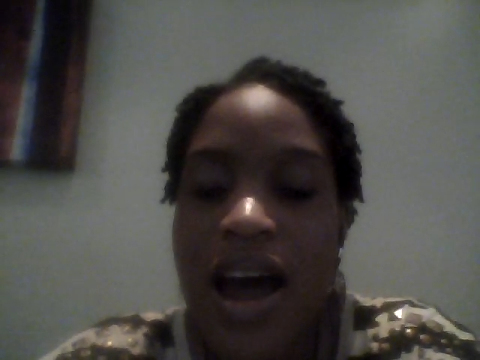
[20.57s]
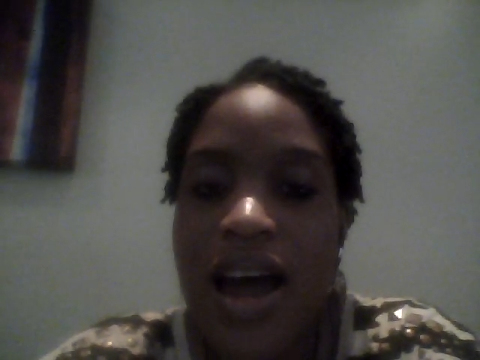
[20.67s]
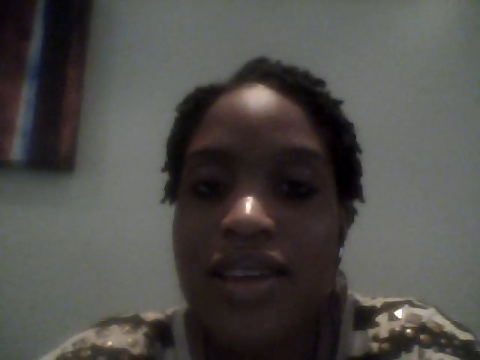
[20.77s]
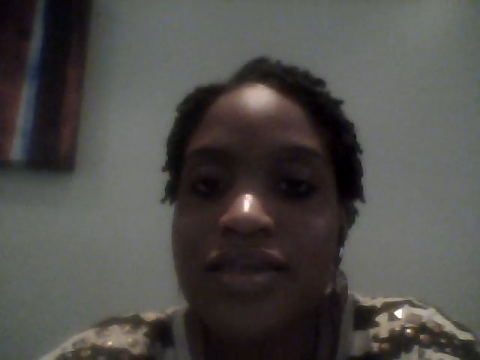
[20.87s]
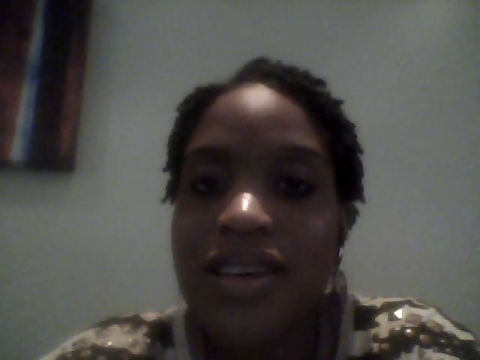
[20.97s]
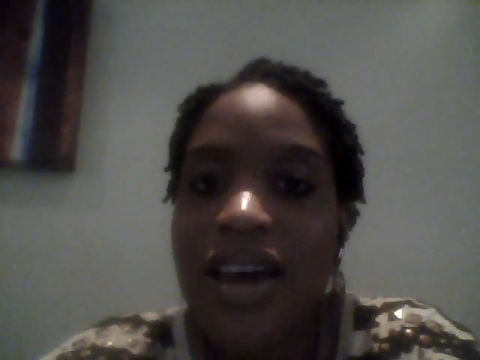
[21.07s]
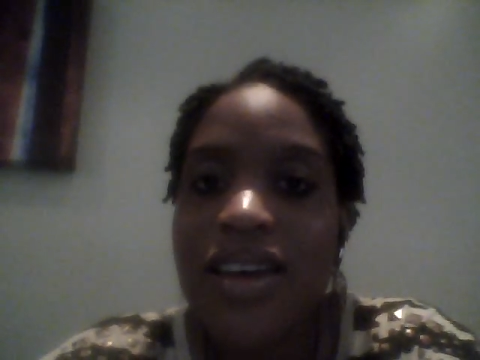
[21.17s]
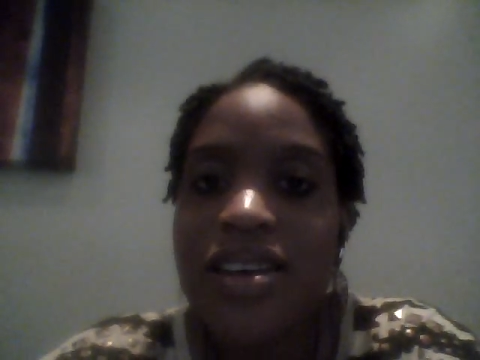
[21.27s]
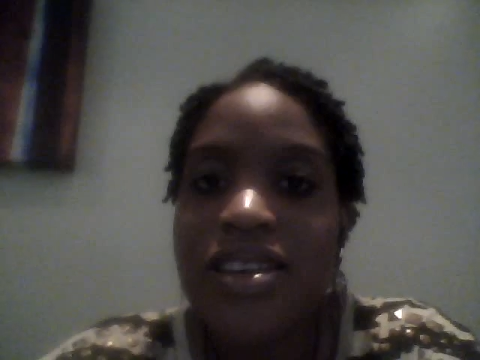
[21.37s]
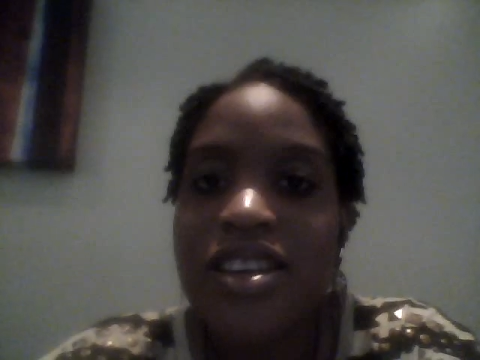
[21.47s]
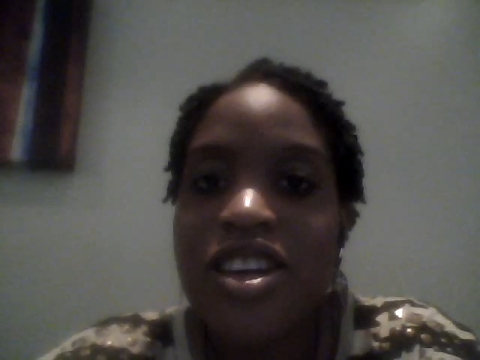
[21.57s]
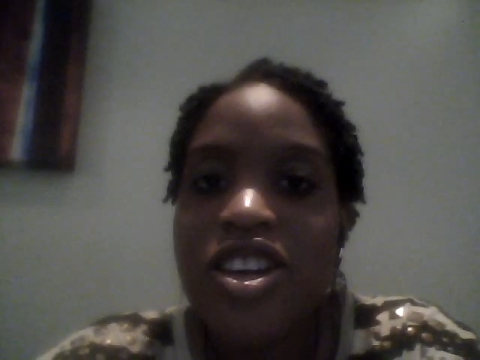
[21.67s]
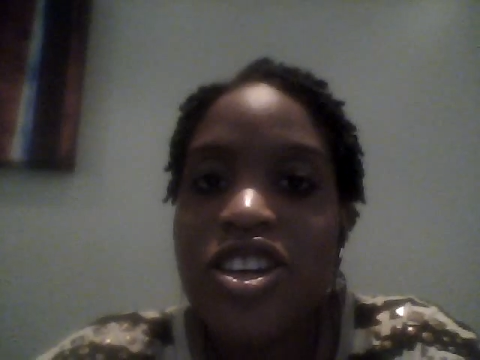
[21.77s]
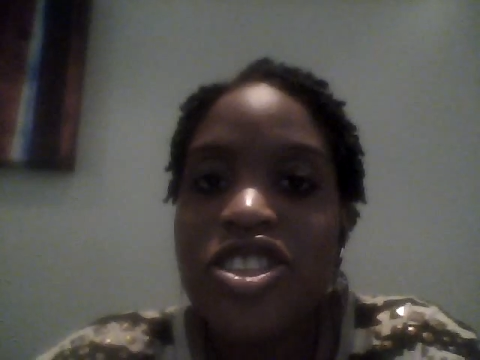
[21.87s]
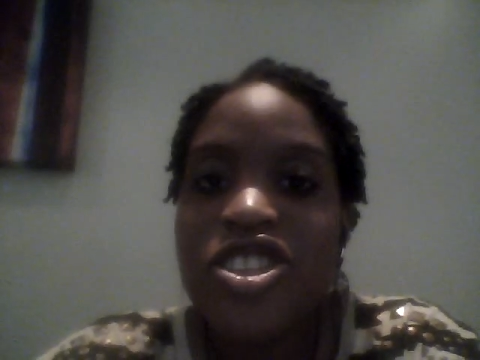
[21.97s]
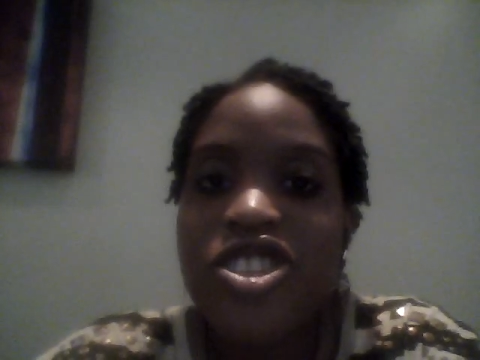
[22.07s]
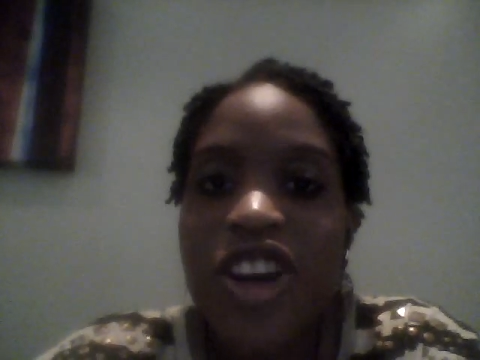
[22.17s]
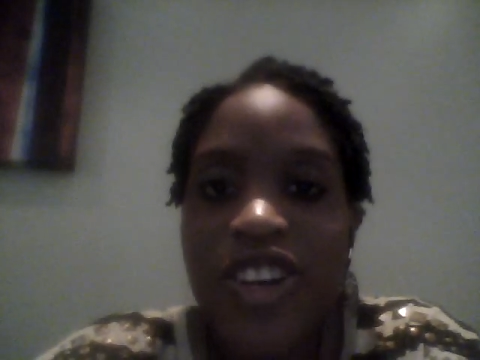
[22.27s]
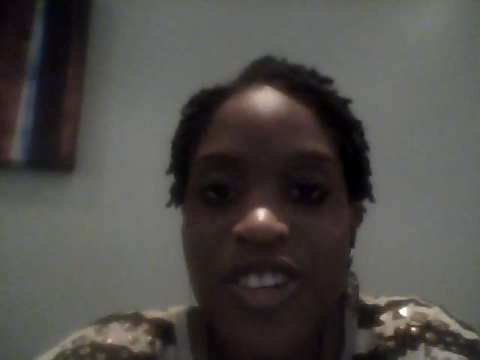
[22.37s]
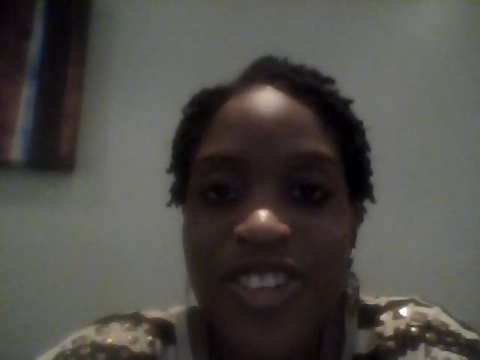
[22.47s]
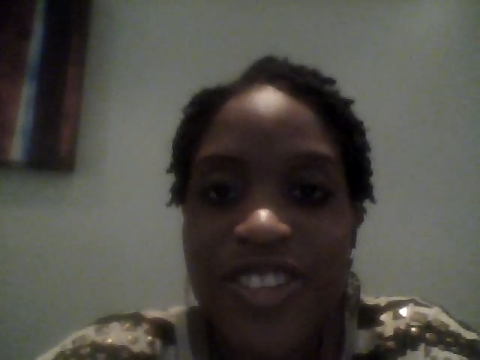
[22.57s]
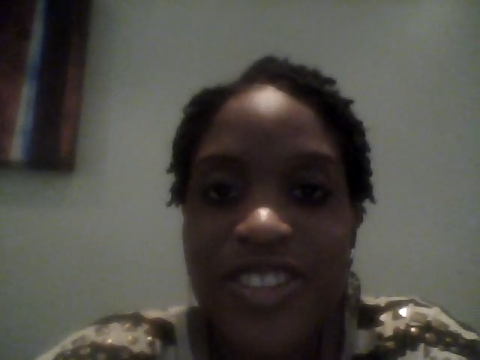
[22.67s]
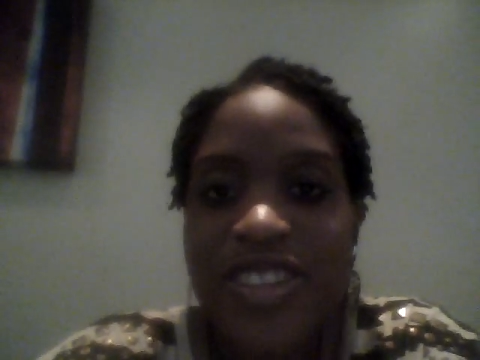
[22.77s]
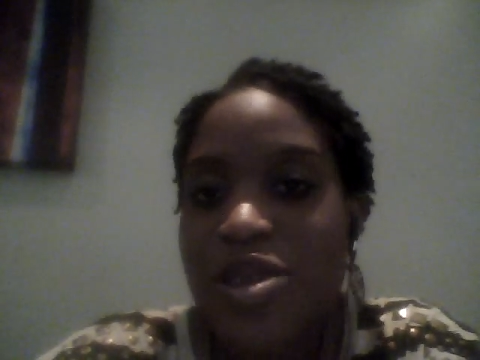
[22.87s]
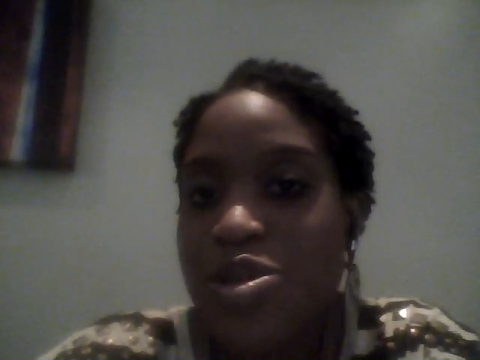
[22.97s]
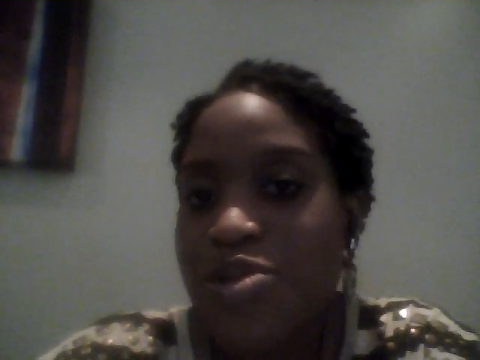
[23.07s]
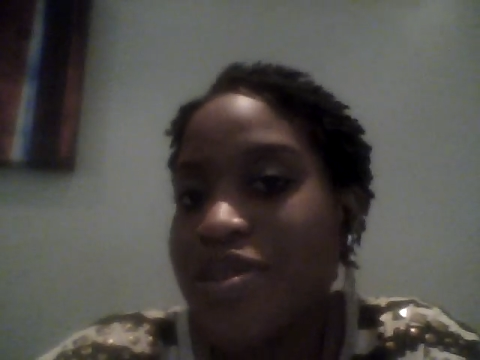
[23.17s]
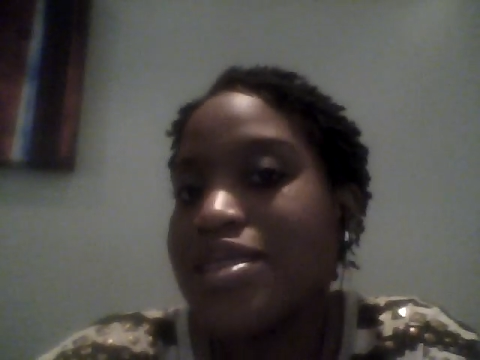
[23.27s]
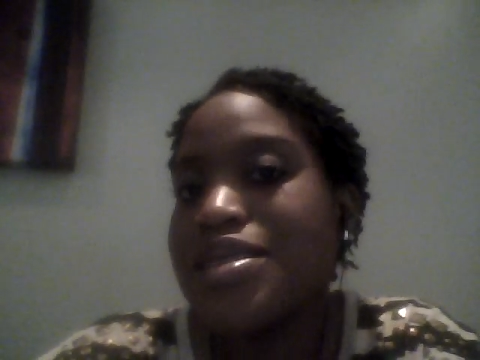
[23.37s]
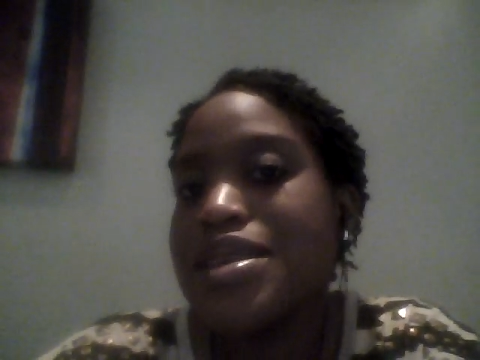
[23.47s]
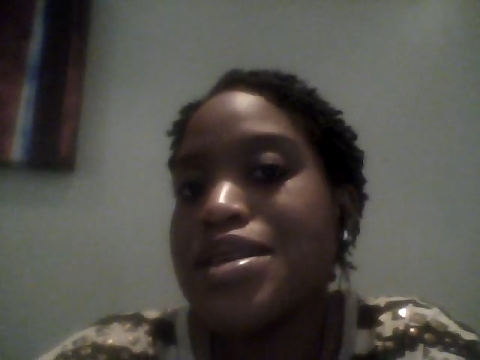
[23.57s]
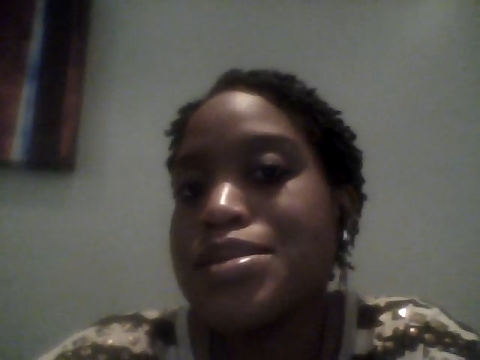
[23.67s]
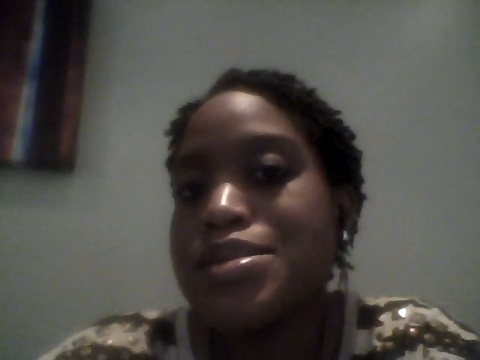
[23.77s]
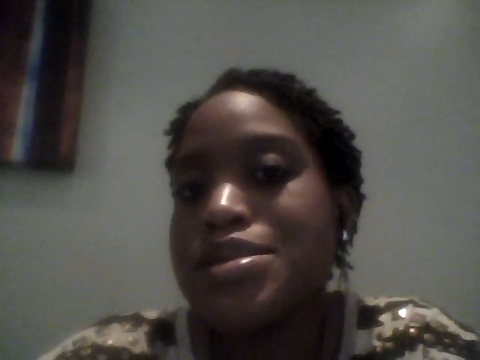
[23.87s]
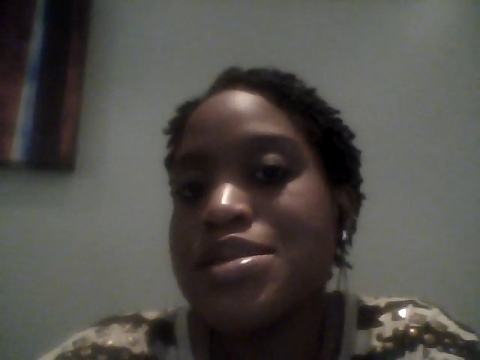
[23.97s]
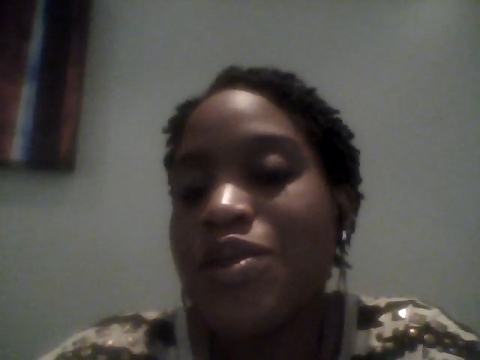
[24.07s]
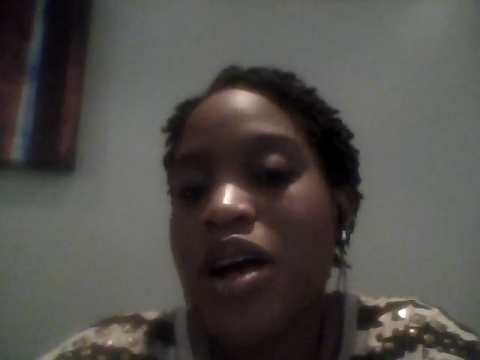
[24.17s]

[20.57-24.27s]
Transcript: I decided to juggle these three things.